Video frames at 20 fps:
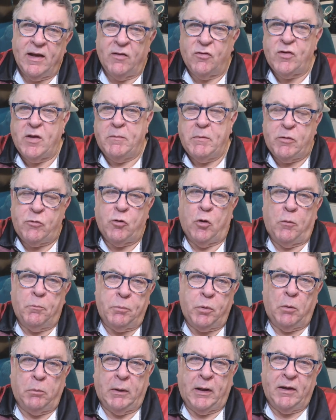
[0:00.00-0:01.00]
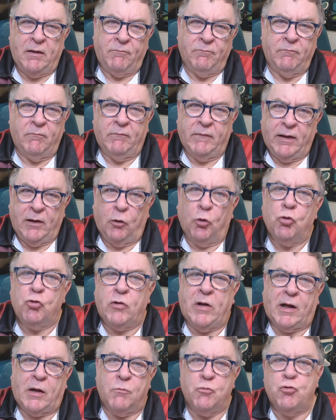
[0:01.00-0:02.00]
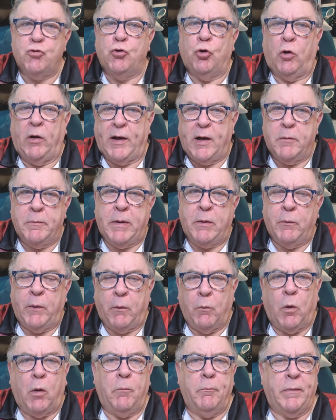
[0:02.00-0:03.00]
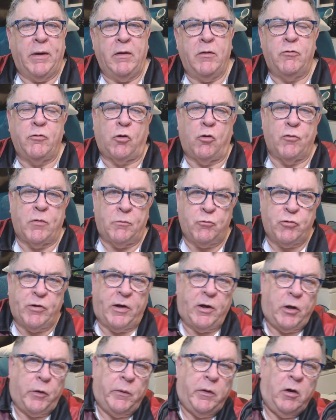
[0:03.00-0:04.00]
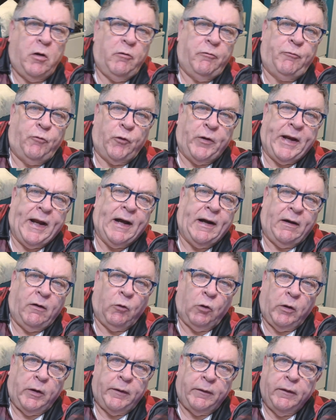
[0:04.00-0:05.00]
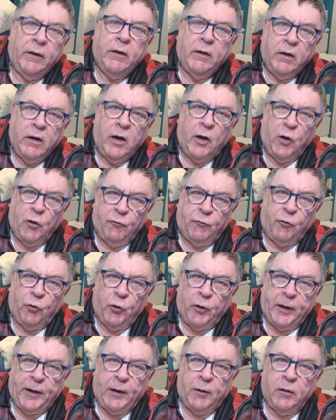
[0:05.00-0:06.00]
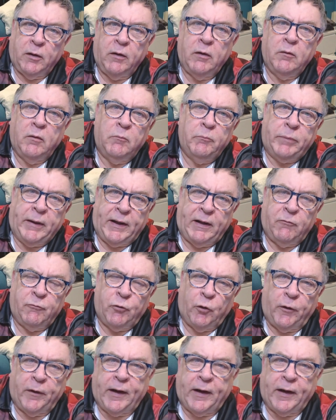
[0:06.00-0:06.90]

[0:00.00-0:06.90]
You see me sort of probably, it looks like I'm struggling a bit with one bit. It's because I'm trying to do it at a funny angle and avoid being in